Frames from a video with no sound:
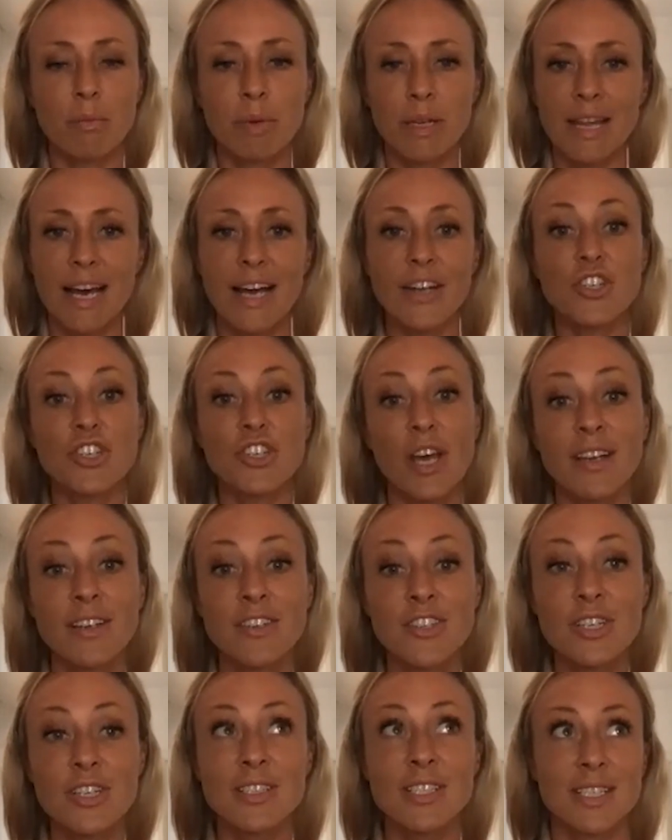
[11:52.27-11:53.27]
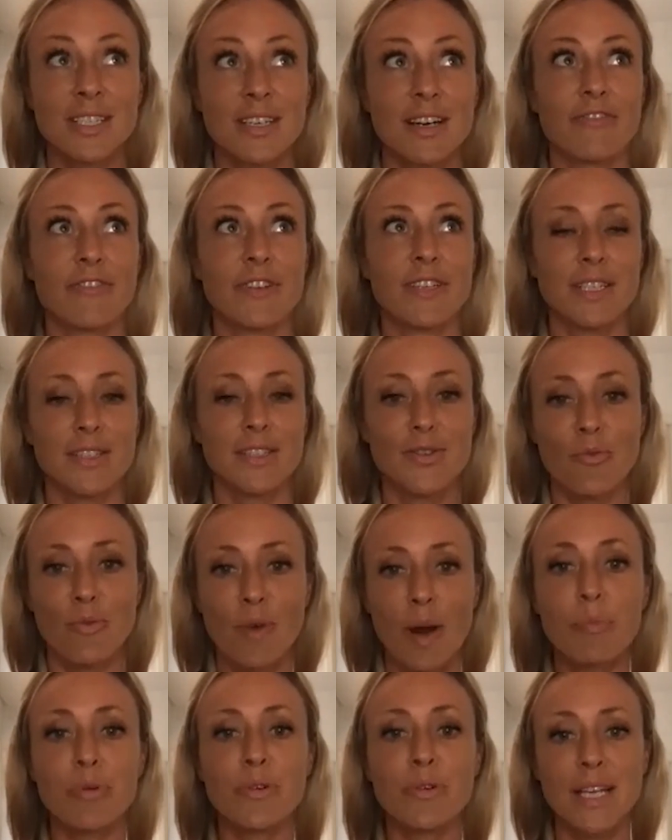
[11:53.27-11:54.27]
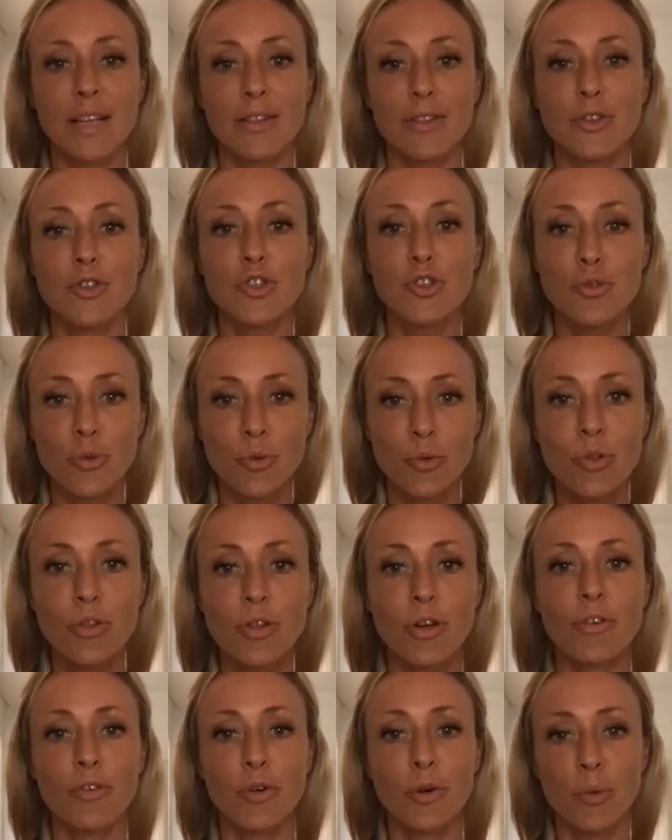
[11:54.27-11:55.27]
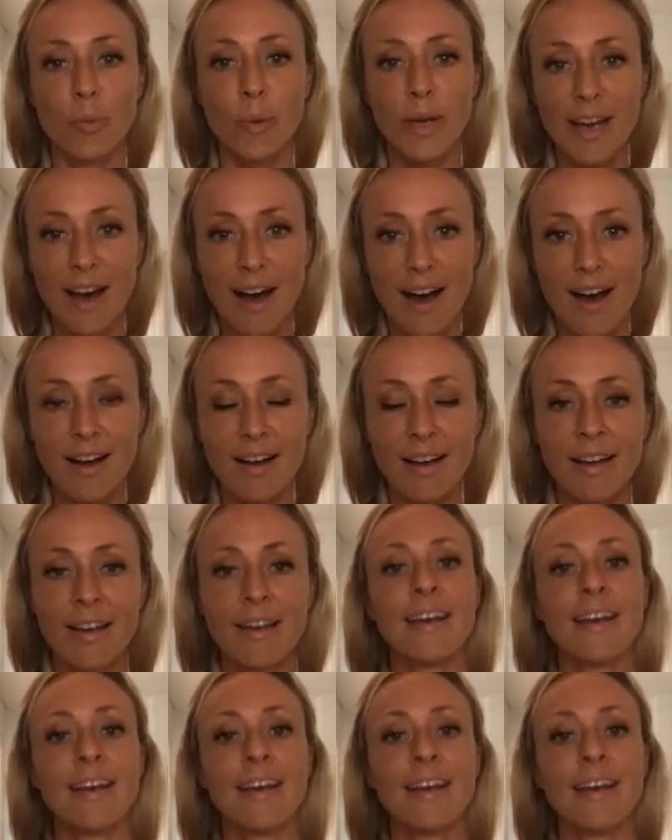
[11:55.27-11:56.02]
but that changing stuff, it doesn't represent the truth of who we are.